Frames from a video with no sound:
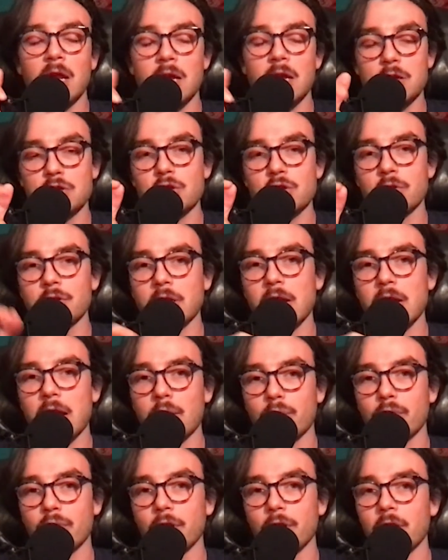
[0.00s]
He showed the kind
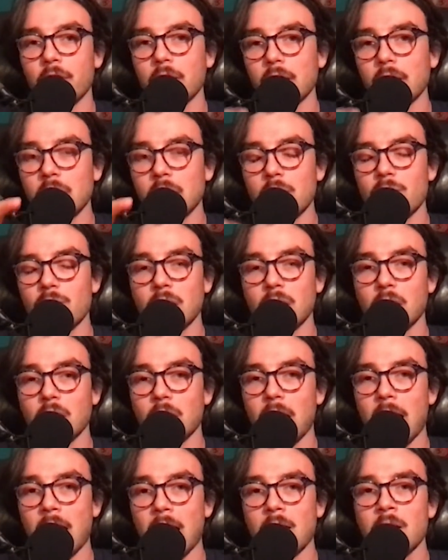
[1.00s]
of player that he can be
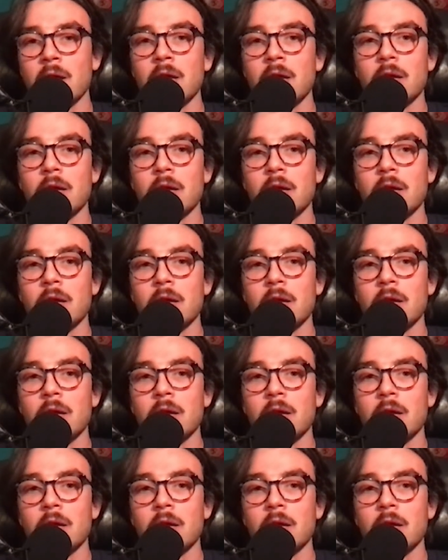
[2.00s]
today.